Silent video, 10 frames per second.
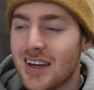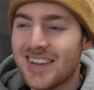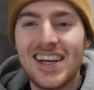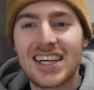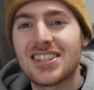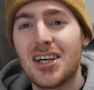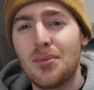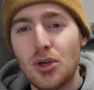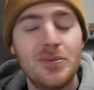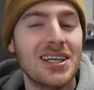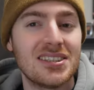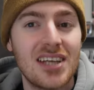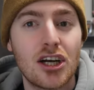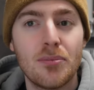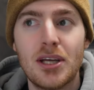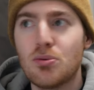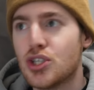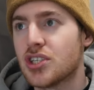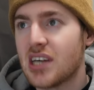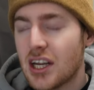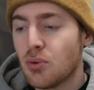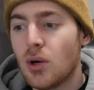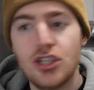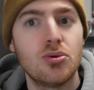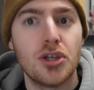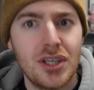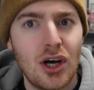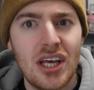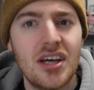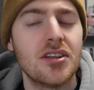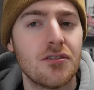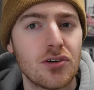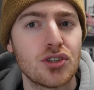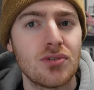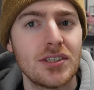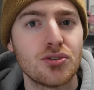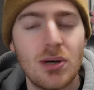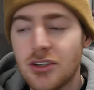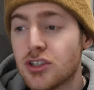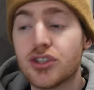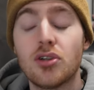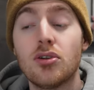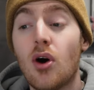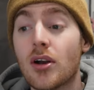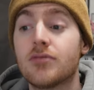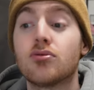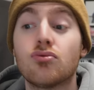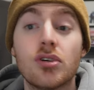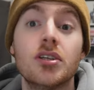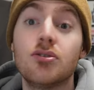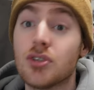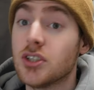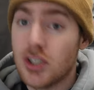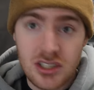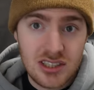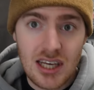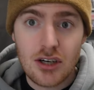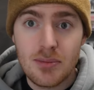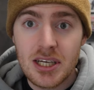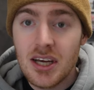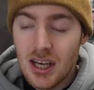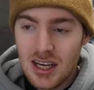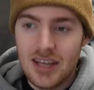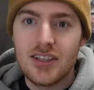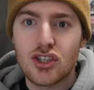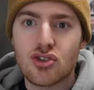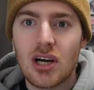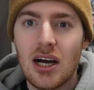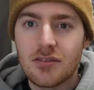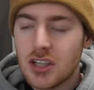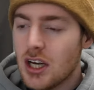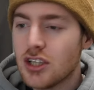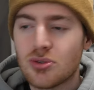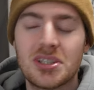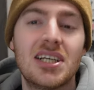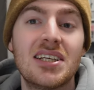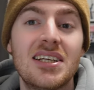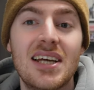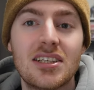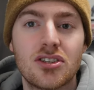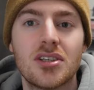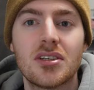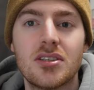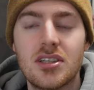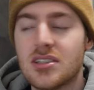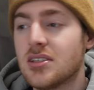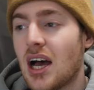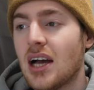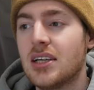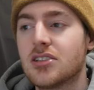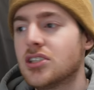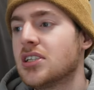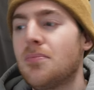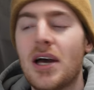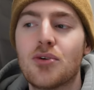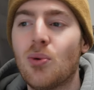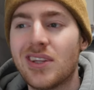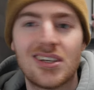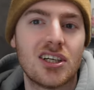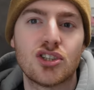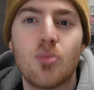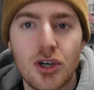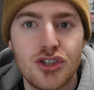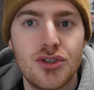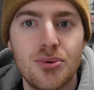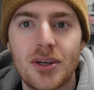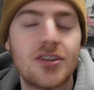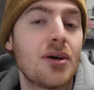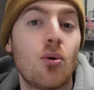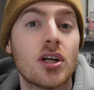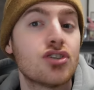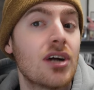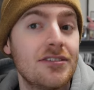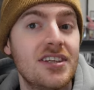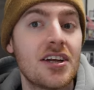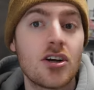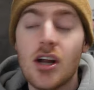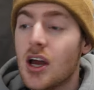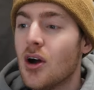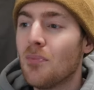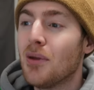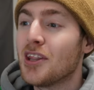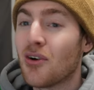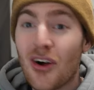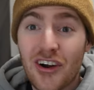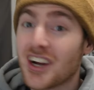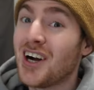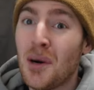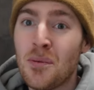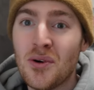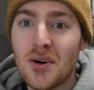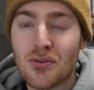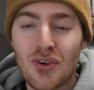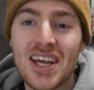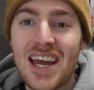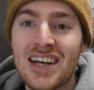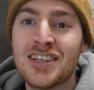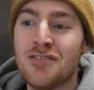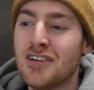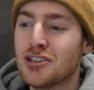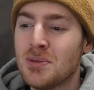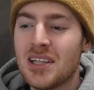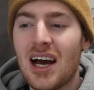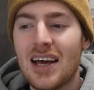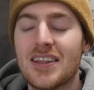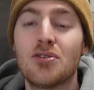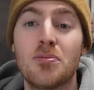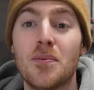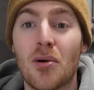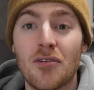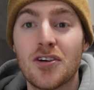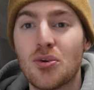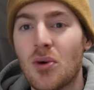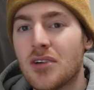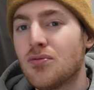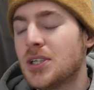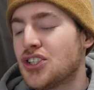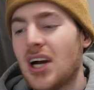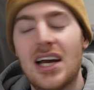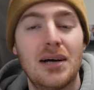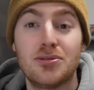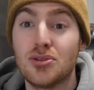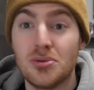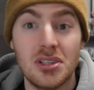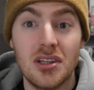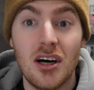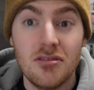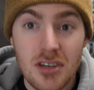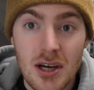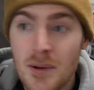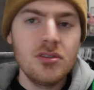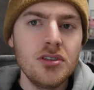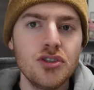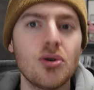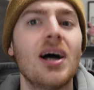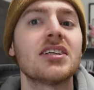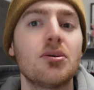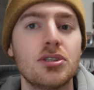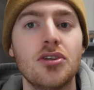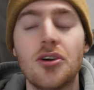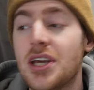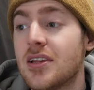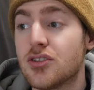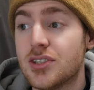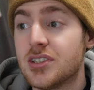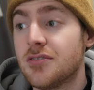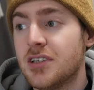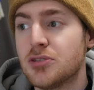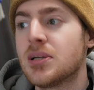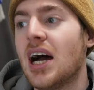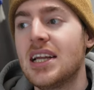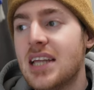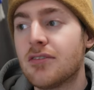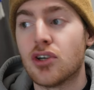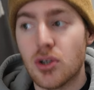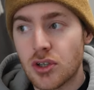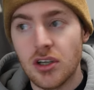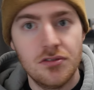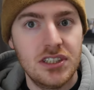The next up would be a centerman, which is kind of what you could get in the first round as well. There's a lot of really, really good centermen in this draft. So at the end of the day, it's going to depend what the Canucks want to do, whether they want to draft center. But there are a couple right-handed defensemen that I think would be perfect, one of which I absolutely love. So as I was looking, there's this defenseman I never heard of.